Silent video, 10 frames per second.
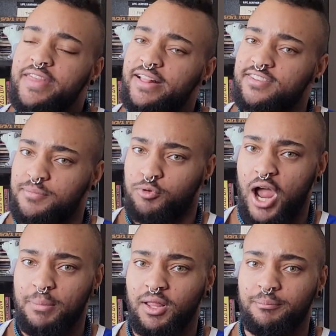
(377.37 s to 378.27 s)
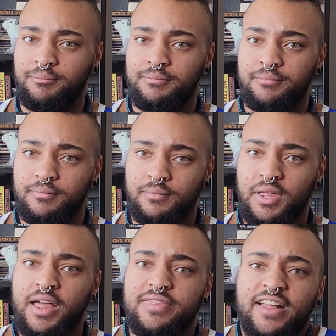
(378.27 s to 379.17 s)
that's the problem.
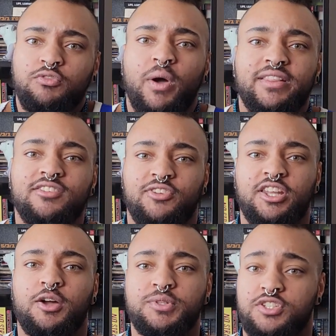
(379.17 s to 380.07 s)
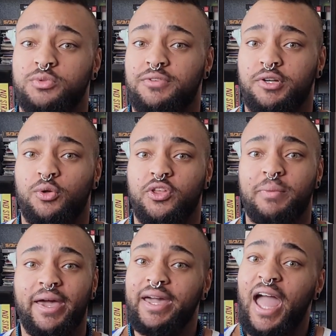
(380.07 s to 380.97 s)
That's why this video was so difficult to
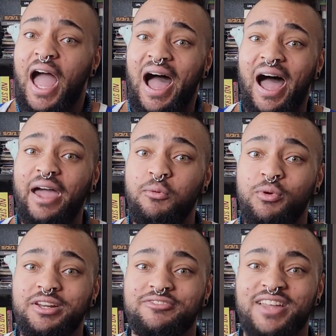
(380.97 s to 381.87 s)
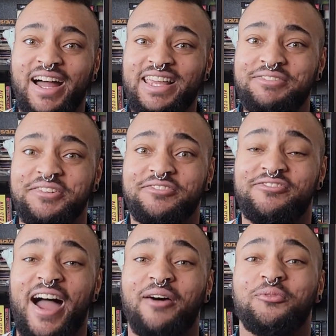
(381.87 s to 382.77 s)
make. I would have not even
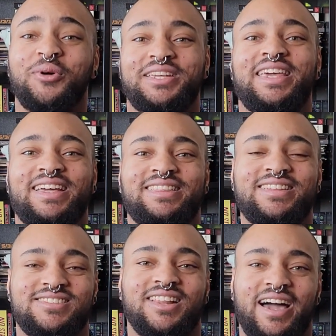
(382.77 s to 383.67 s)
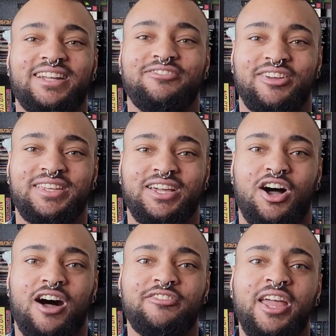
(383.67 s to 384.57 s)
found what kicked this line of thinking
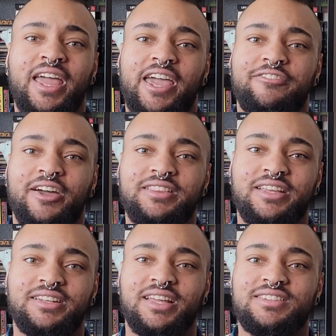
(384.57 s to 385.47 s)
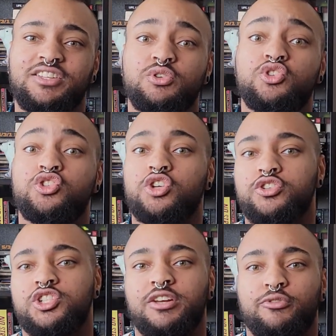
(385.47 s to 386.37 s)
off if I didn't continue
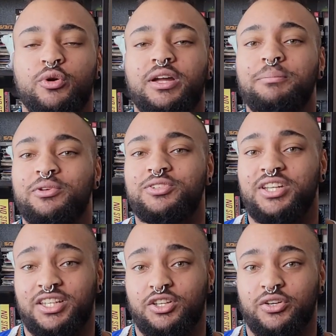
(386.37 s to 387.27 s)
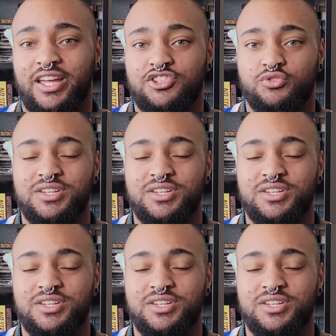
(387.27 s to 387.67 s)
searching for a particular history